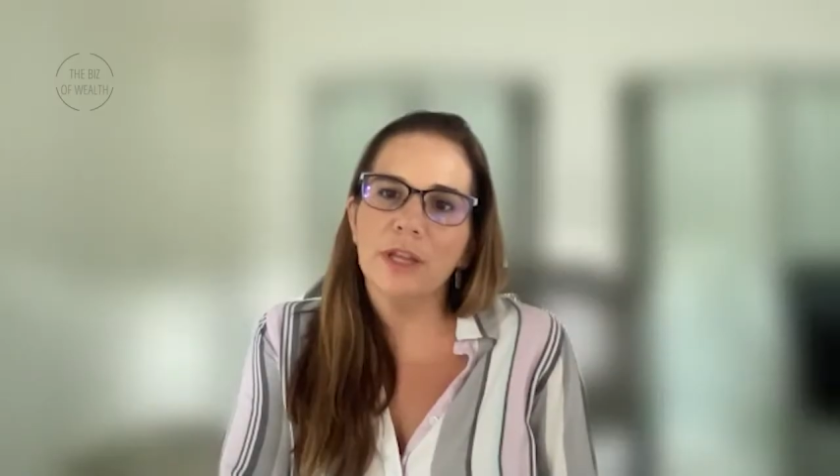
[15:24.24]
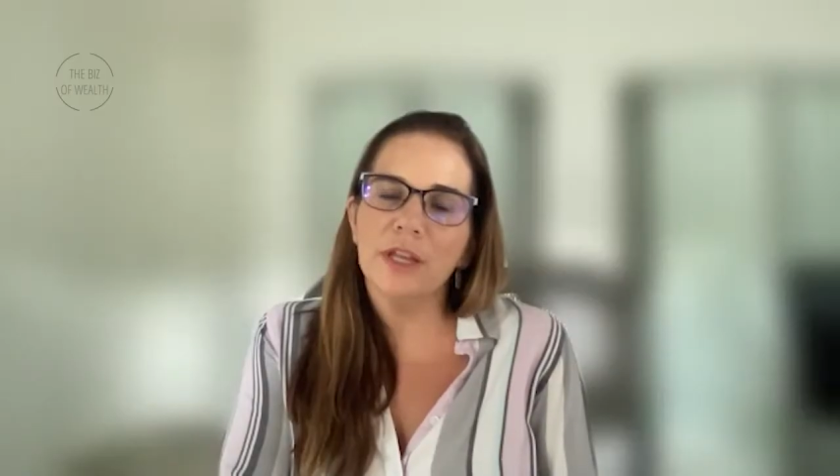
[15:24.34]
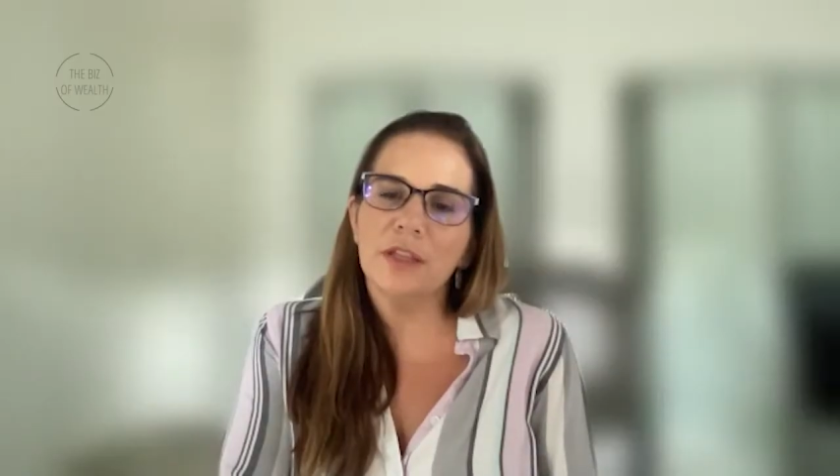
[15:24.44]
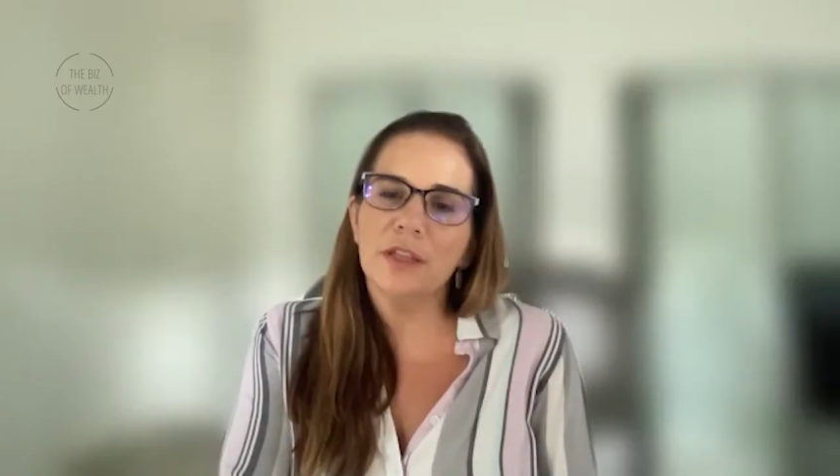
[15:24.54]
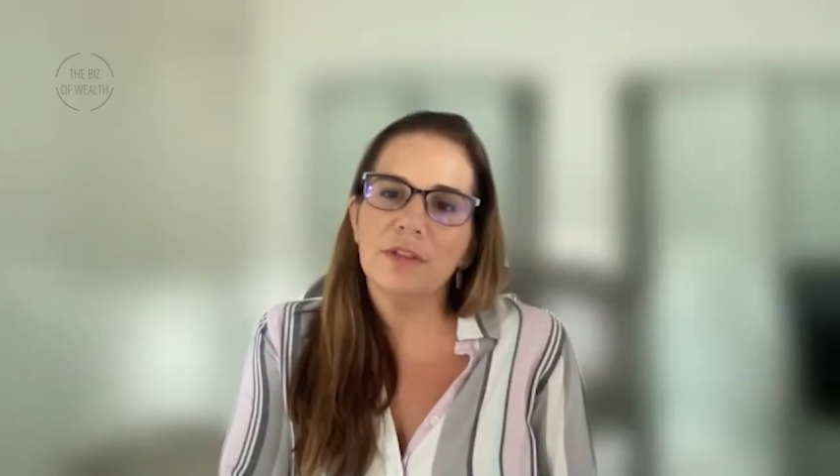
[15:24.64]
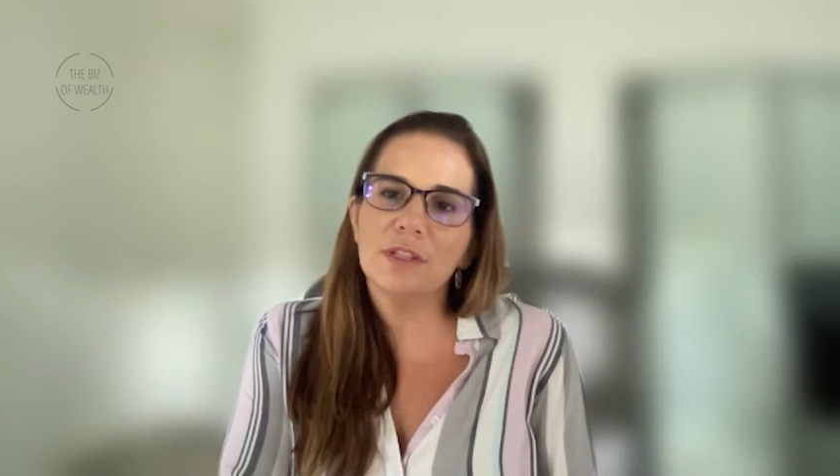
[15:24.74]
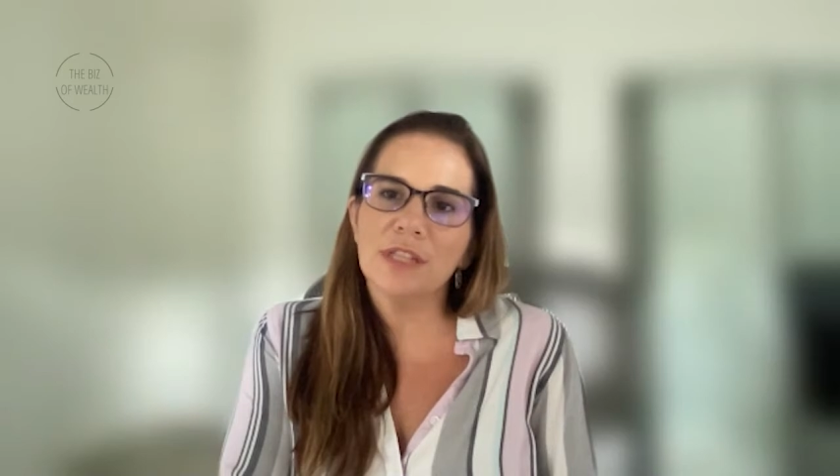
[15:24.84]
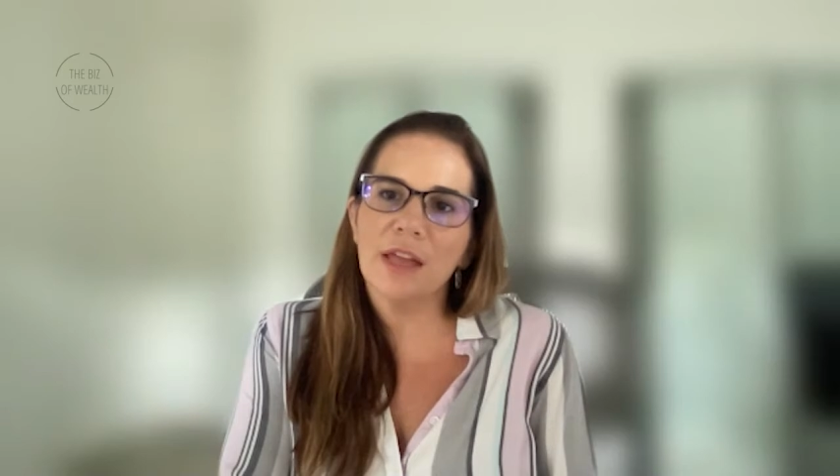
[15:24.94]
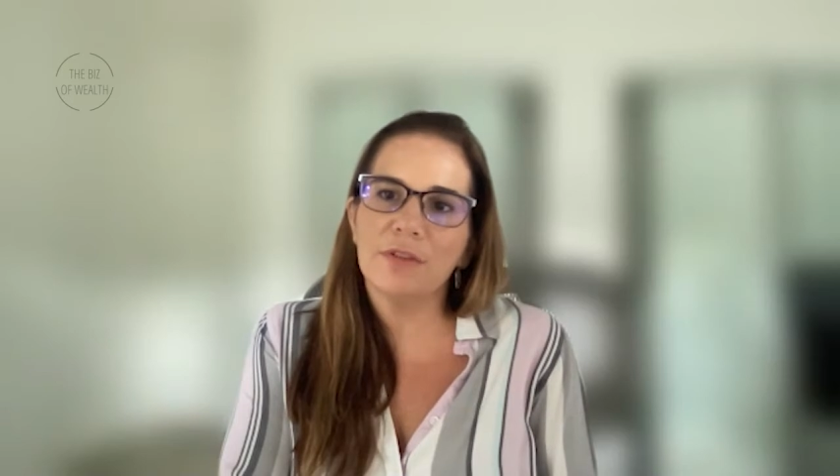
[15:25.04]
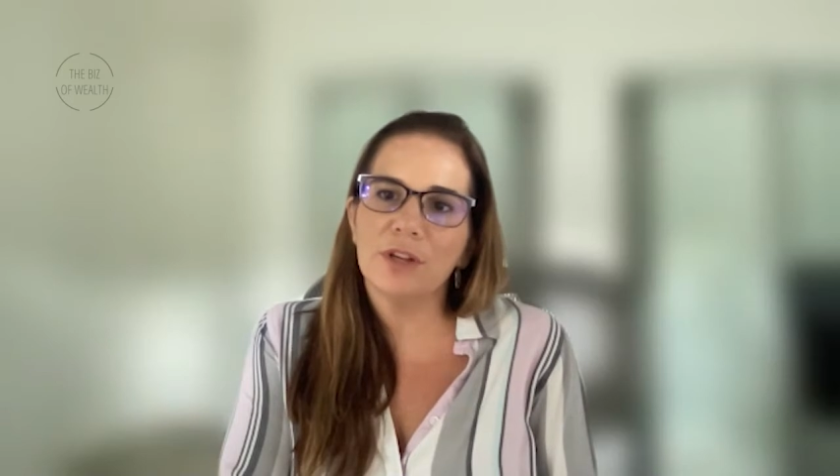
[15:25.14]
playing
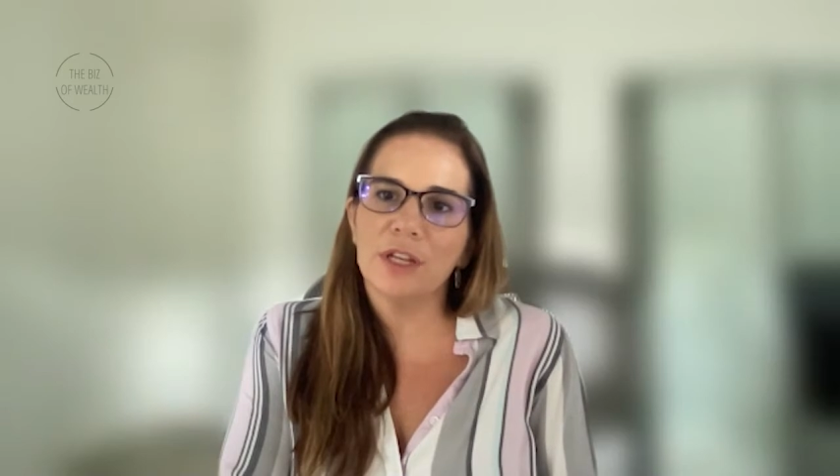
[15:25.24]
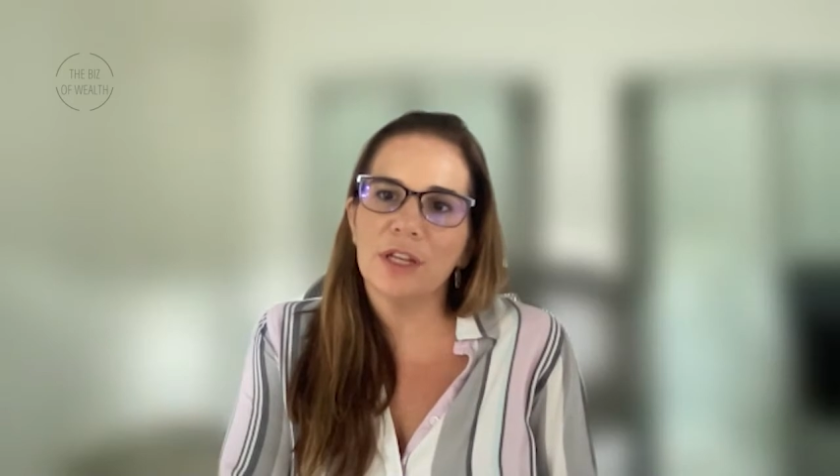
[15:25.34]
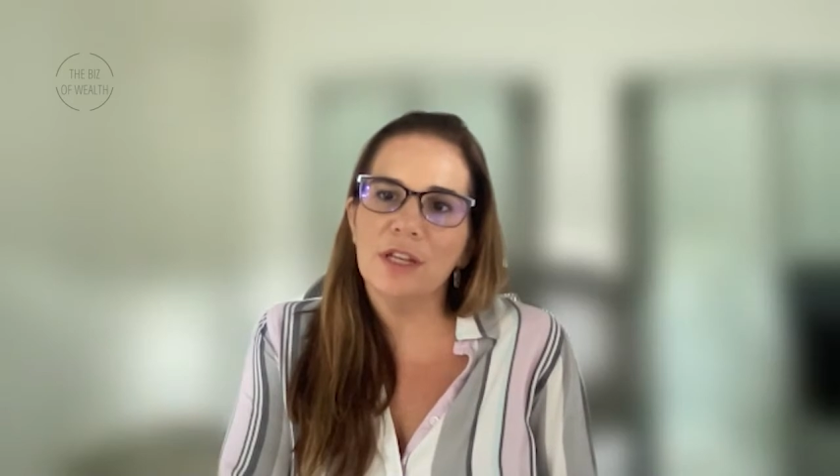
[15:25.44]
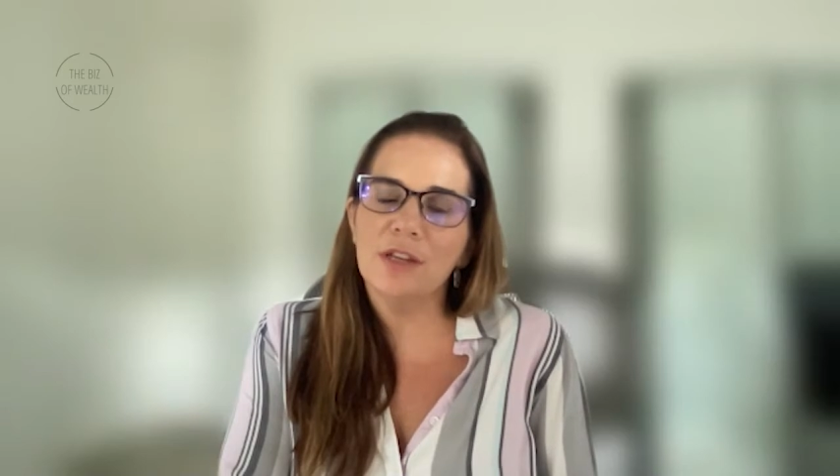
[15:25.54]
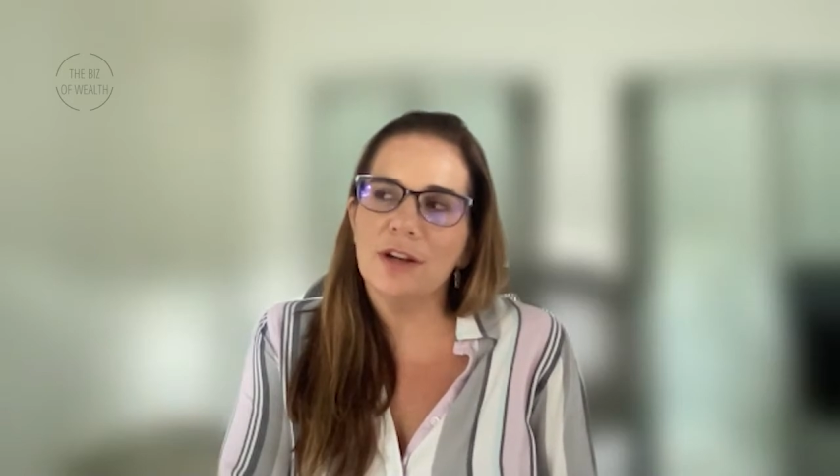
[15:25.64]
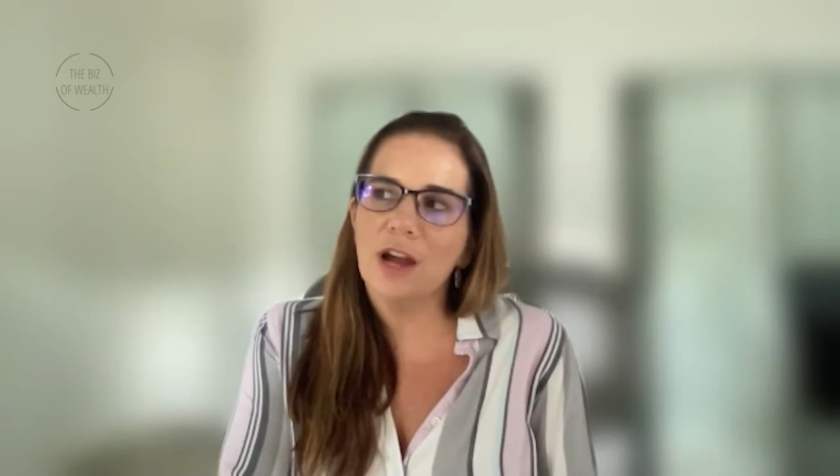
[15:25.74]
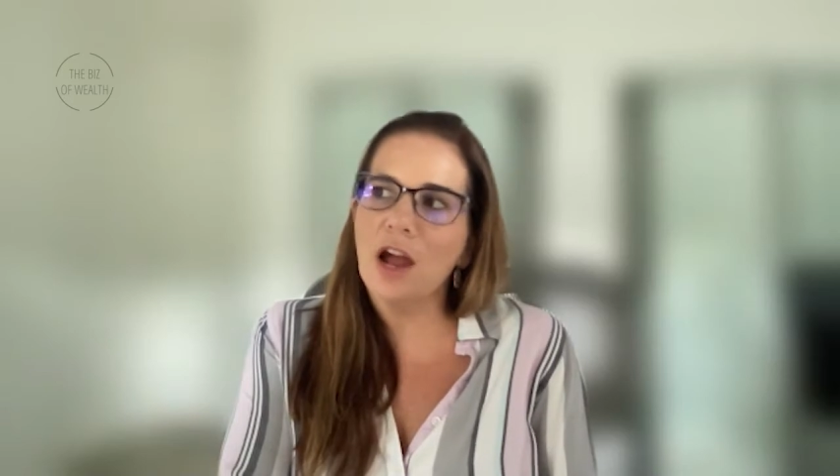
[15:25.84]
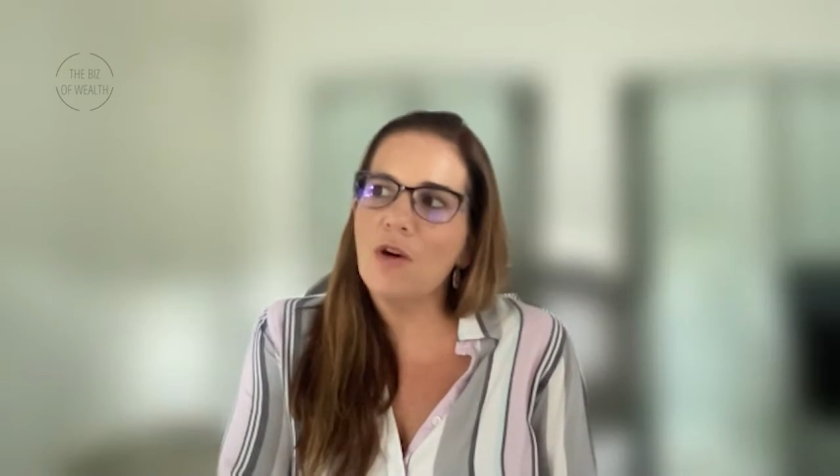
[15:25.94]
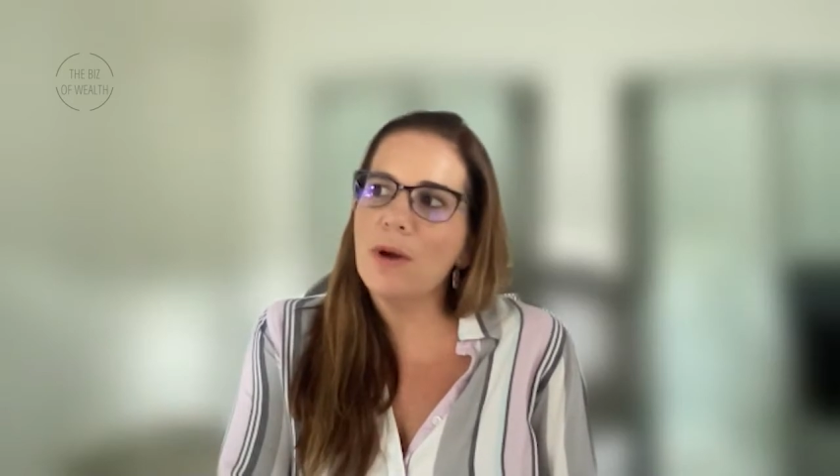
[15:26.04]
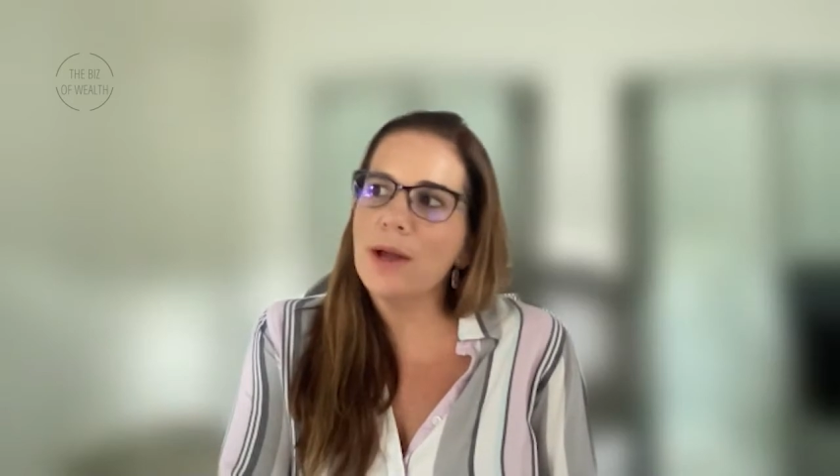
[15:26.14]
devil's advocate here,
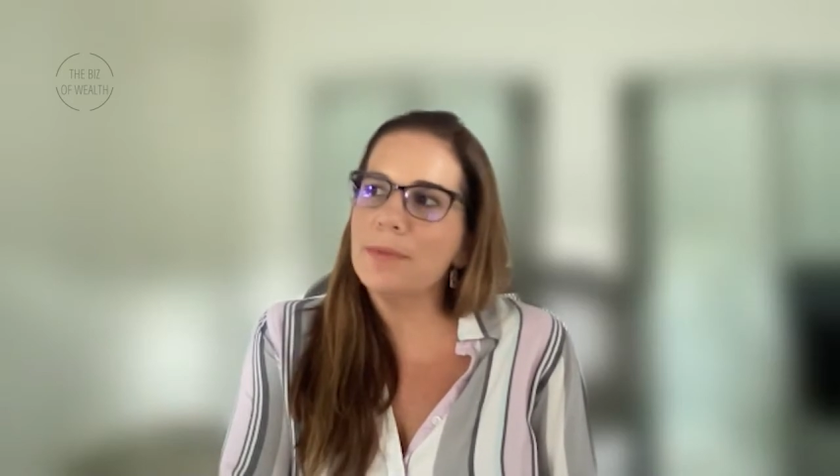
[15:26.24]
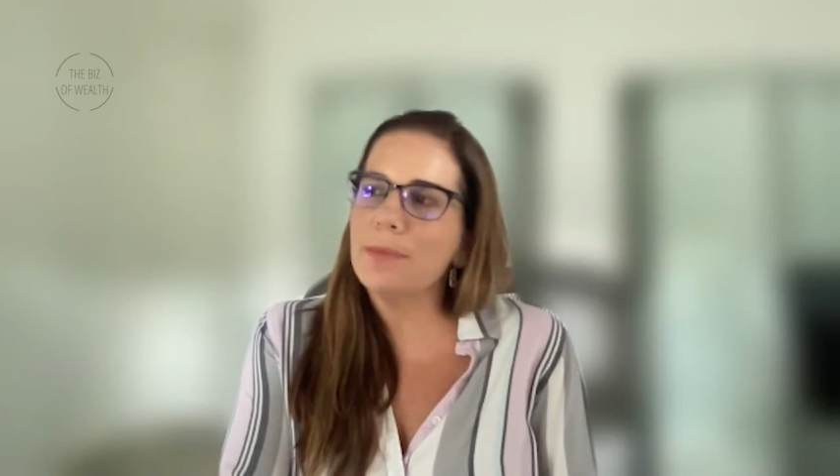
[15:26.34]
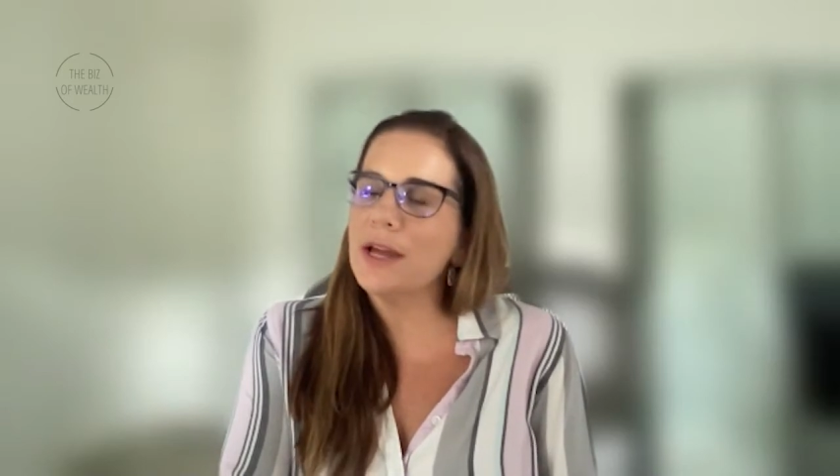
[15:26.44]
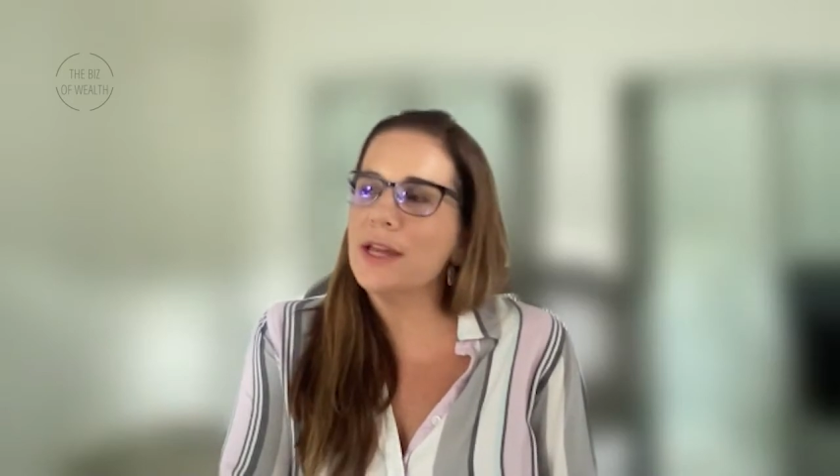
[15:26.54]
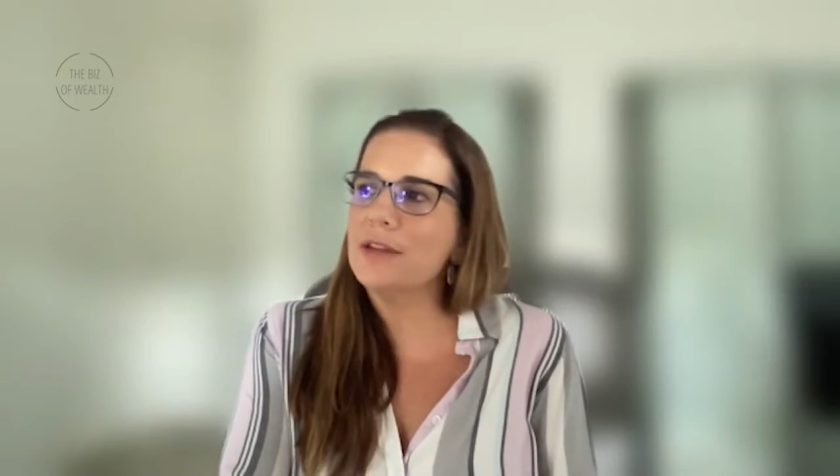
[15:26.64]
how am I,